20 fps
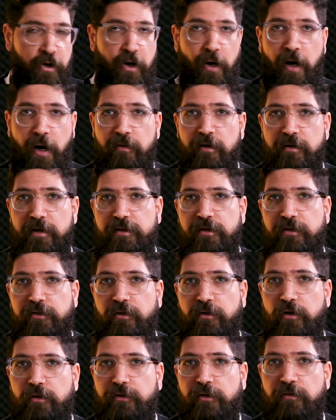However, it is
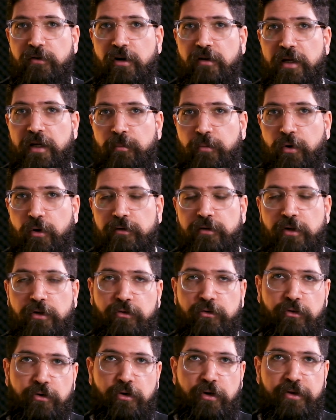also very
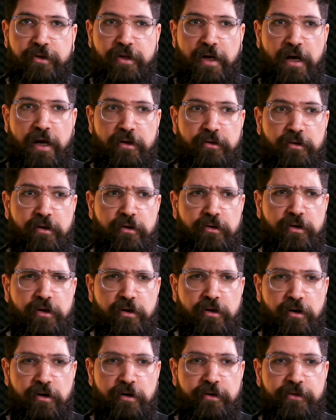important to note that the
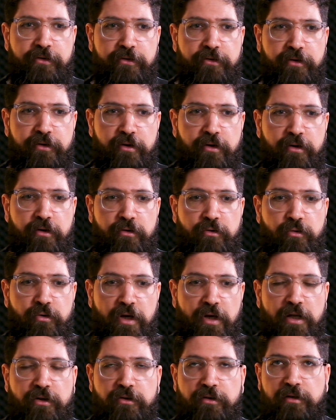Kurds do
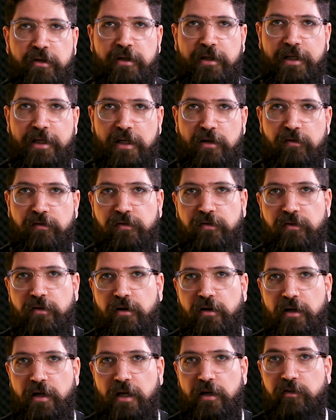not live
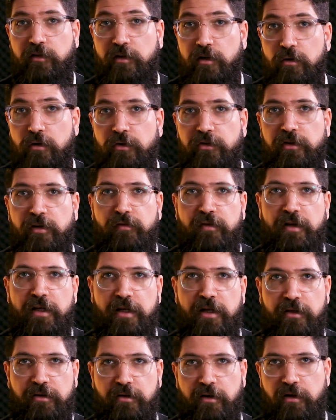exclusively
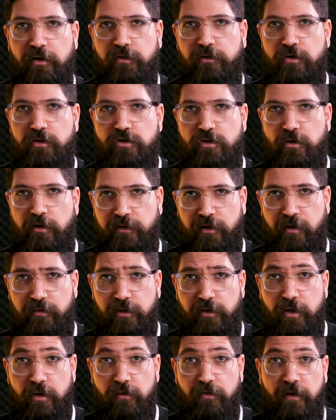in the eastern shores of
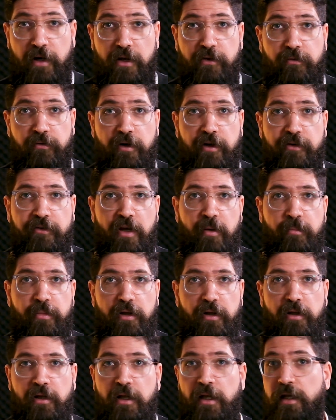the Euphrates. For
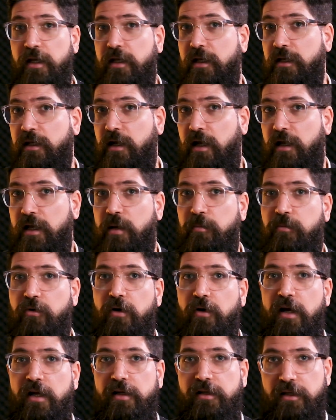example, in
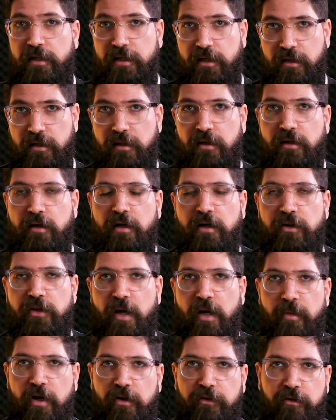Aleppo and in
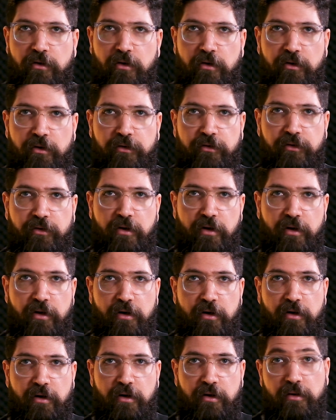Damascus,
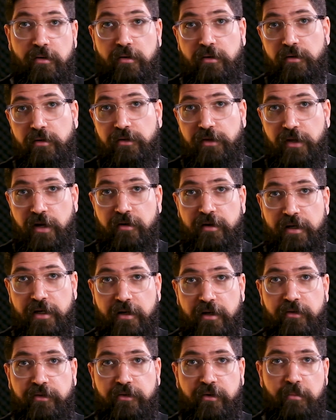there
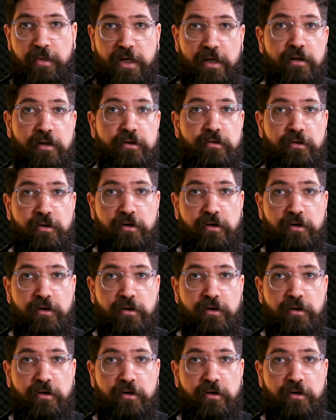is a big